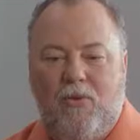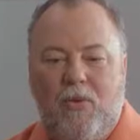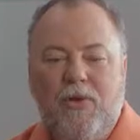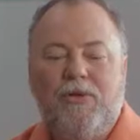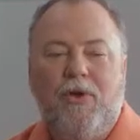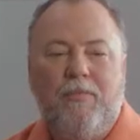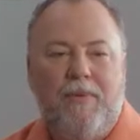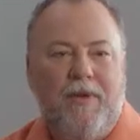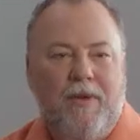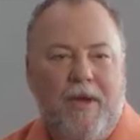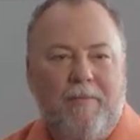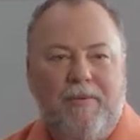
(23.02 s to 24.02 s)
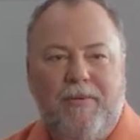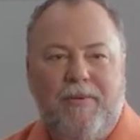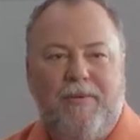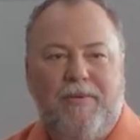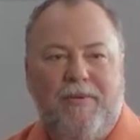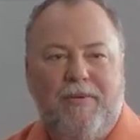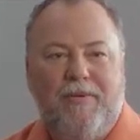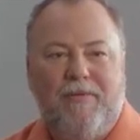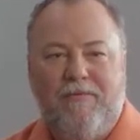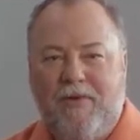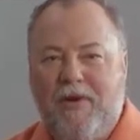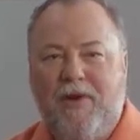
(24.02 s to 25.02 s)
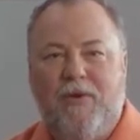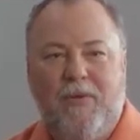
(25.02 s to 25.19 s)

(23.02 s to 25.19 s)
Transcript: Doors opened up very